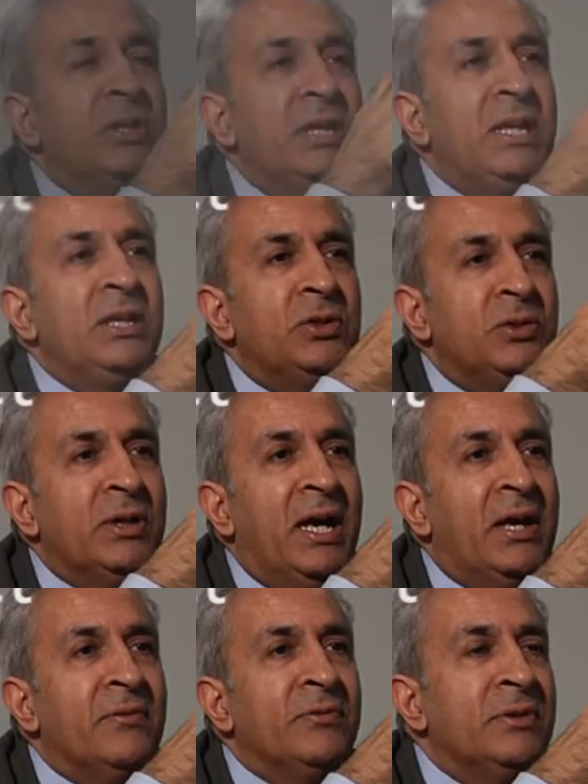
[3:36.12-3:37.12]
need to
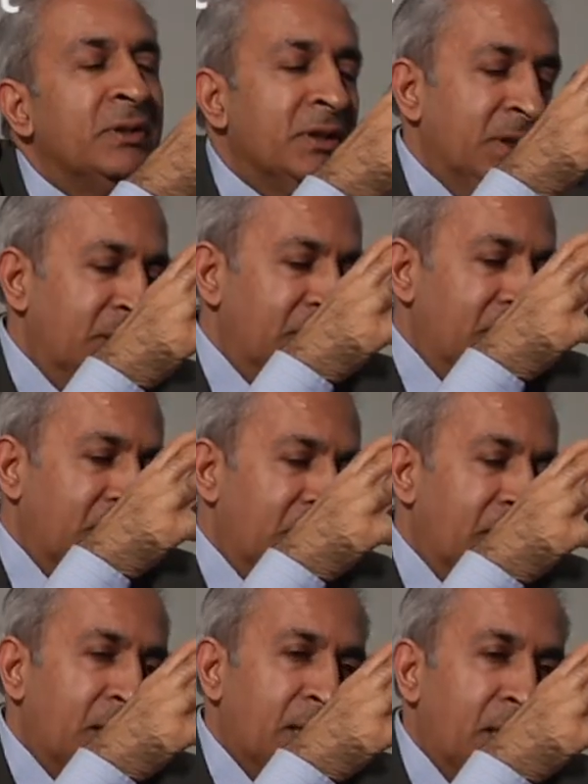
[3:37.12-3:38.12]
have
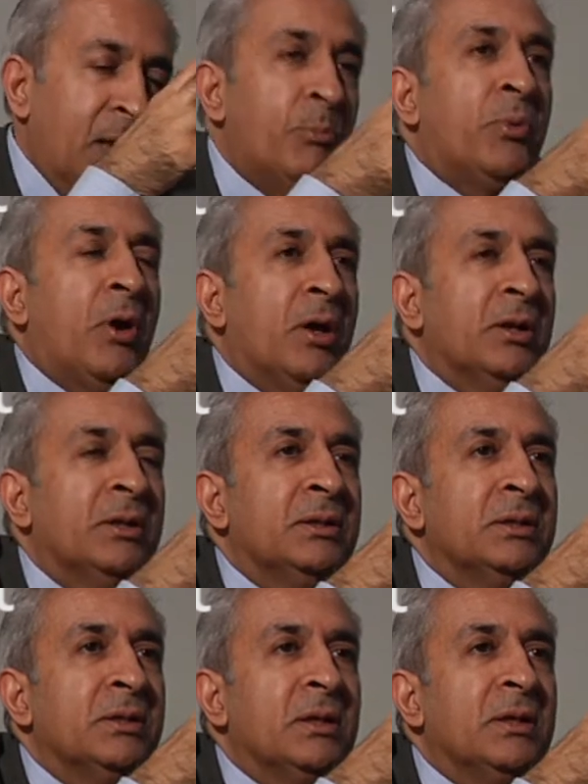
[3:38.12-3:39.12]
a
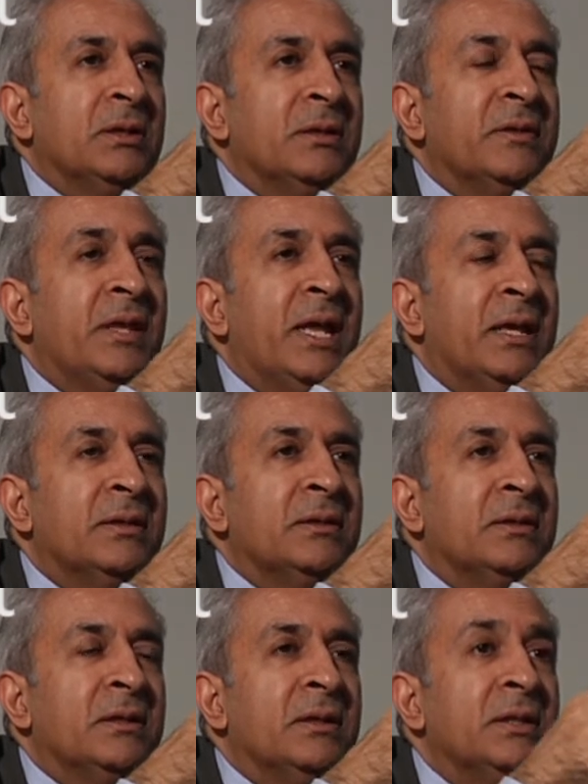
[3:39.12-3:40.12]
product that
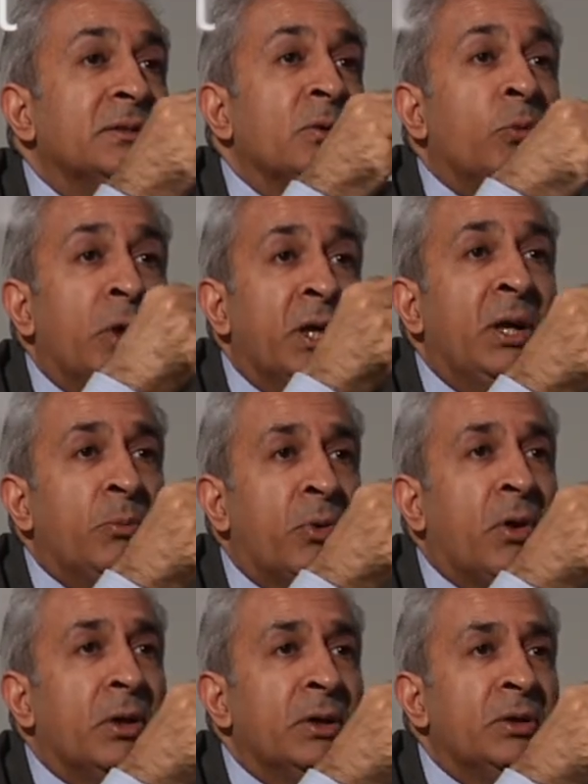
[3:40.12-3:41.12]
is a working
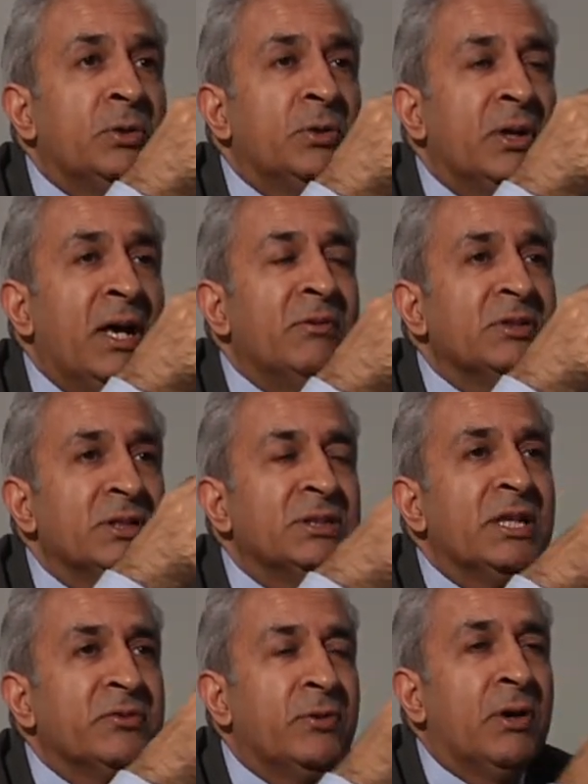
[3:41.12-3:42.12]
product to have a
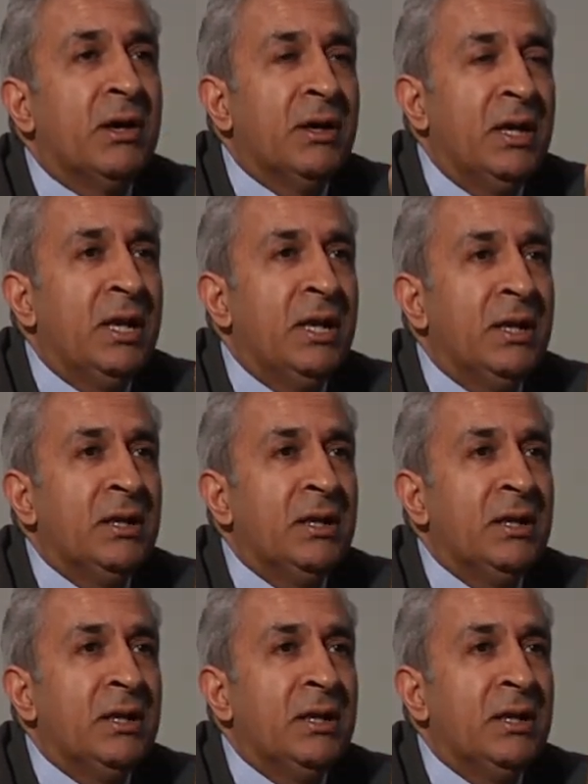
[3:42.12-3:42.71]
successful R&D